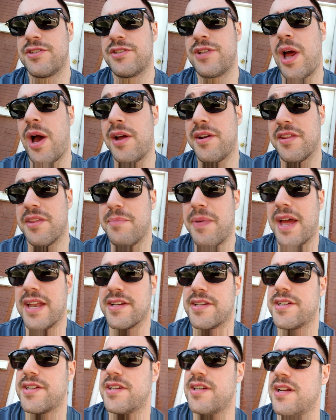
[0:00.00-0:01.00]
So now onto the
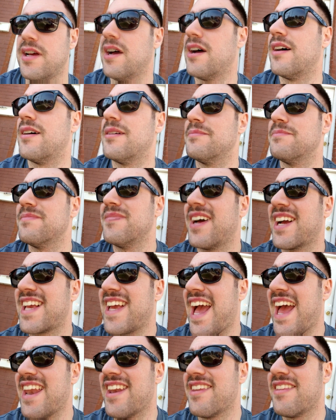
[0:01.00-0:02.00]
bench.
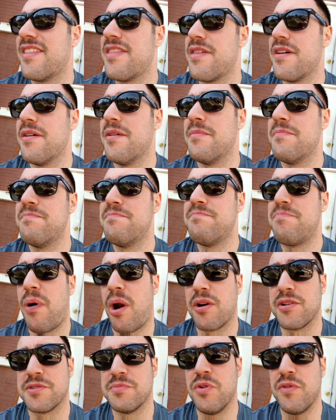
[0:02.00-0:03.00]
Again, the
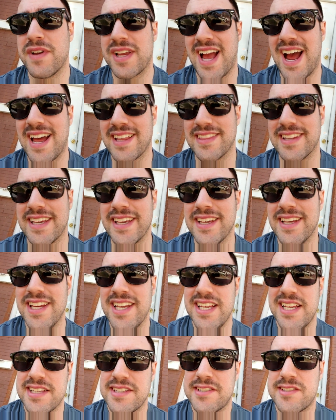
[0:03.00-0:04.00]
bar is moving oddly,
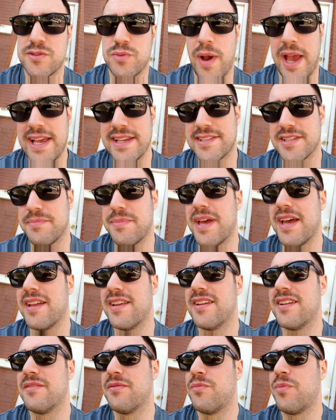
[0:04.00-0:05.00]
sways a bit
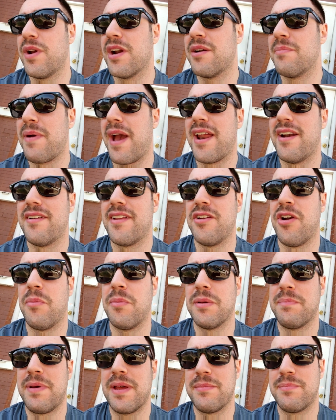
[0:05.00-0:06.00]
in a weird manner that
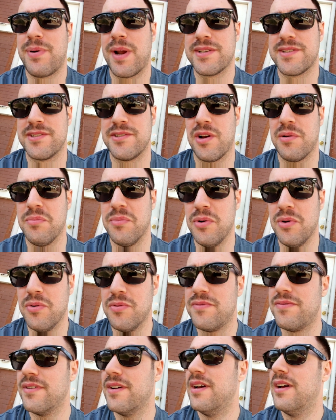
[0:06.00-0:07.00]
normally pin presses don't
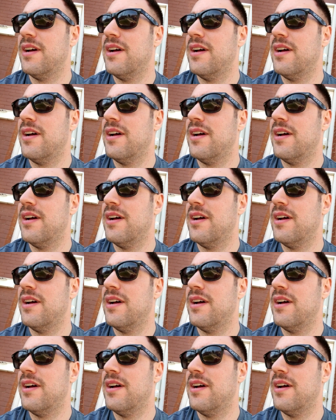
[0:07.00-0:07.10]
move.